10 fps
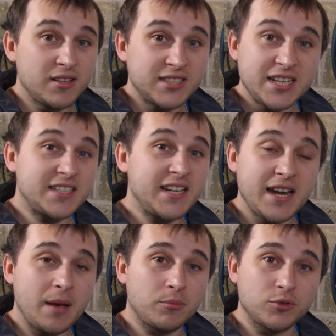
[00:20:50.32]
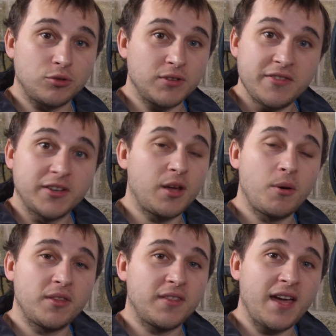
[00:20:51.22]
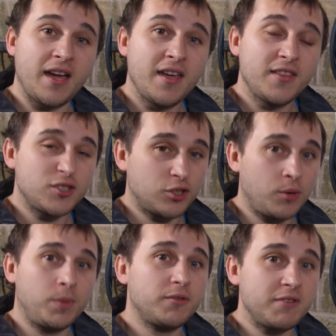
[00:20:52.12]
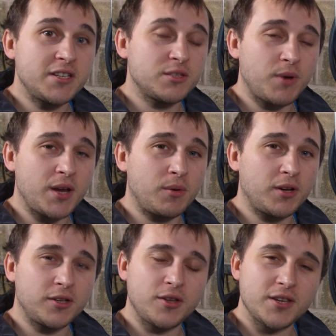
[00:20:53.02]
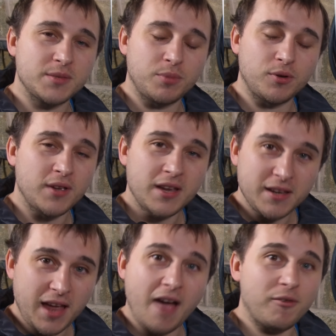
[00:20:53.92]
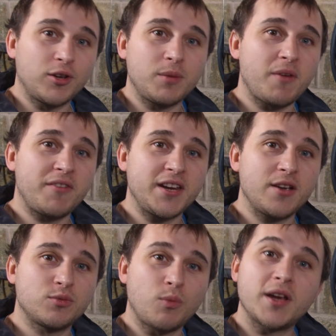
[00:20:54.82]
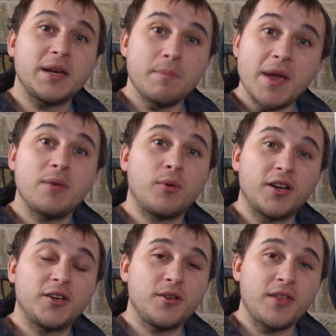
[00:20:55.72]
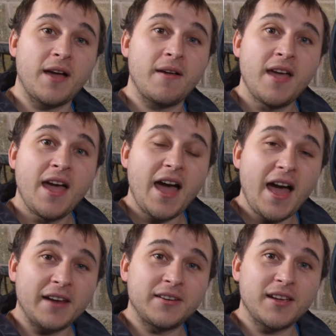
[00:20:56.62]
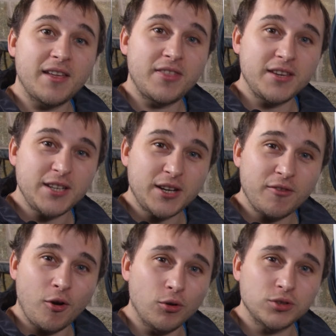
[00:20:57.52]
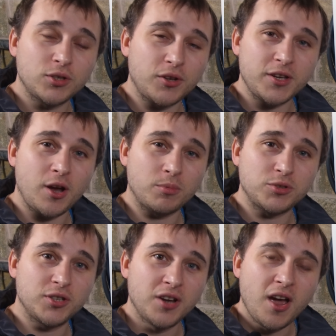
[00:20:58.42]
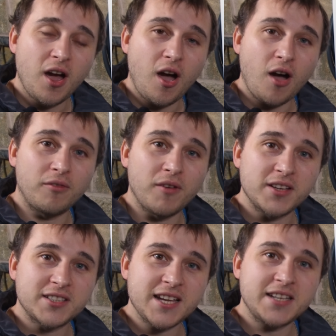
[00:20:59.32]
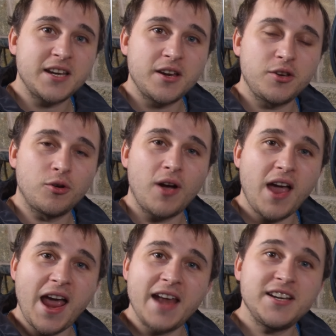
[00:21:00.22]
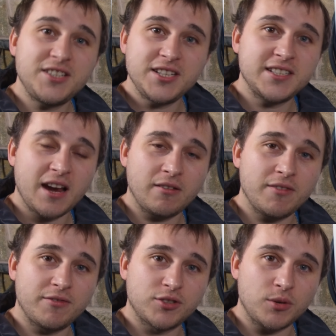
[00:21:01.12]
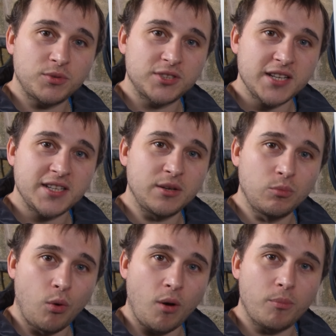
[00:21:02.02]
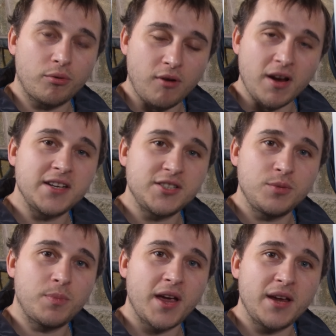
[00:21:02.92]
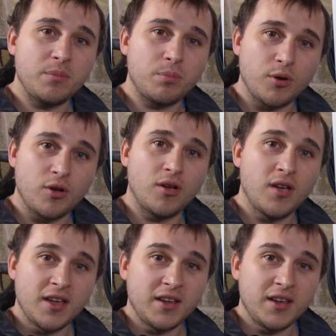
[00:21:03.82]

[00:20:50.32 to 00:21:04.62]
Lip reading: 16 amps or even lower than that. There's a couple of reasons why you want to do this, but have a look at my videos why you may want to do that. And you've also got the option of setting your energy tariff, so setting what price you pay per